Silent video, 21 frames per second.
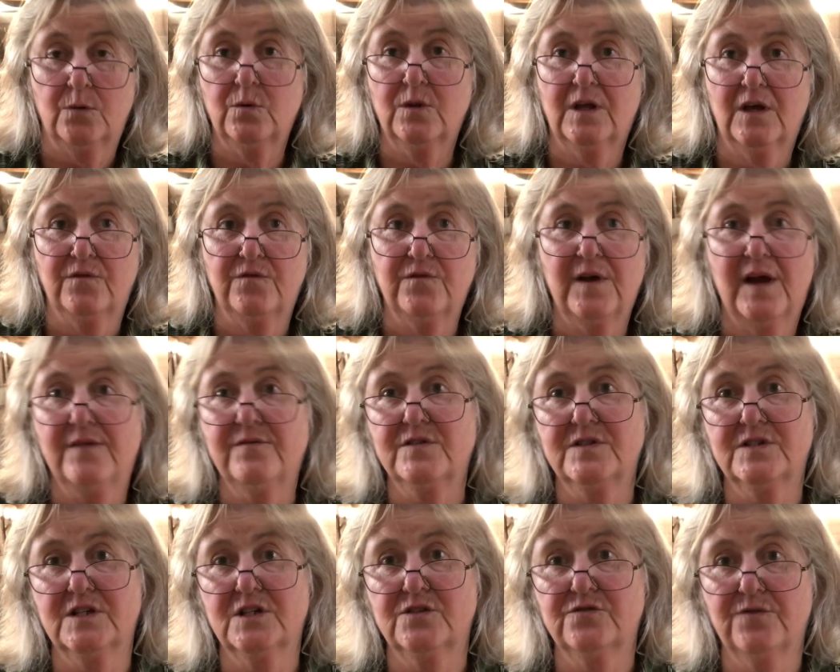We'll have 5
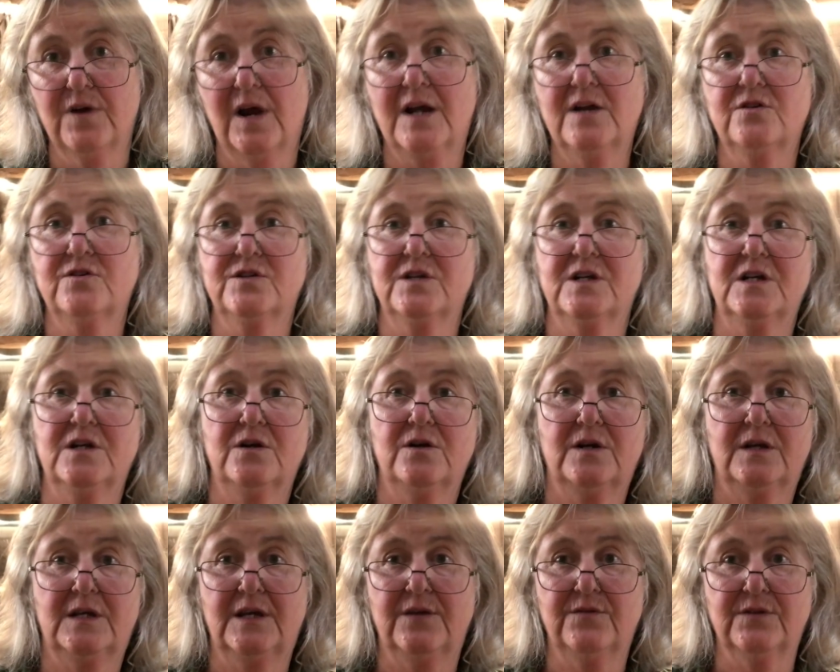to 6 riders in here
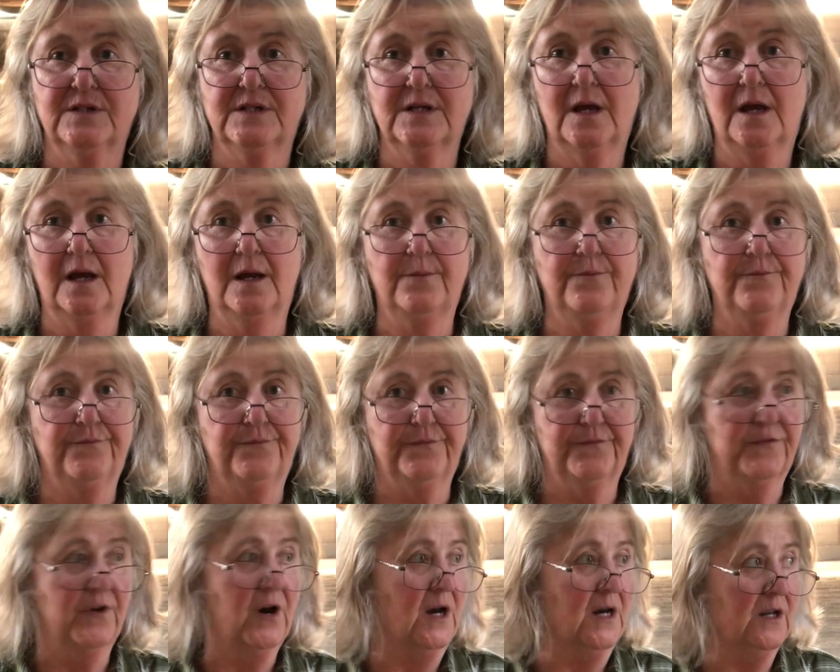at a given time
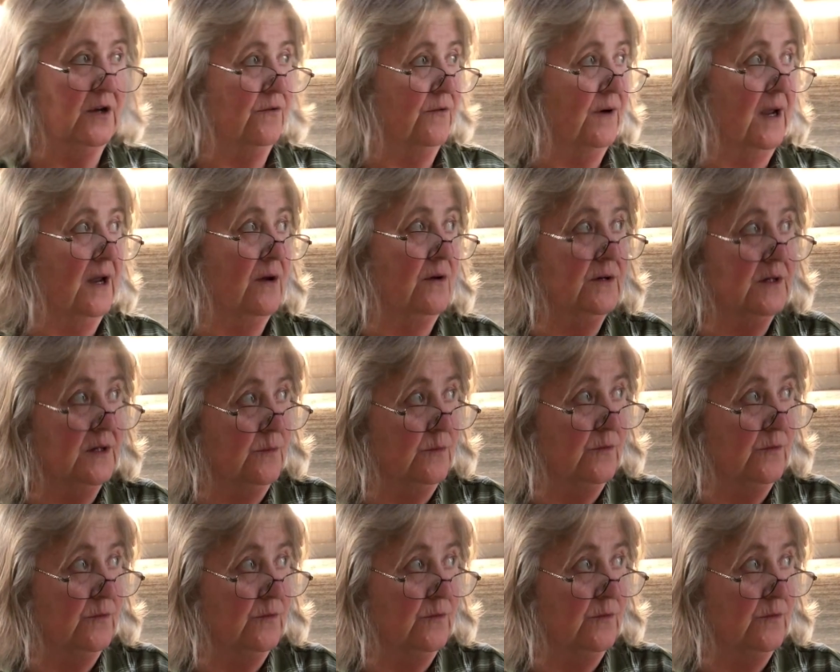riding around, and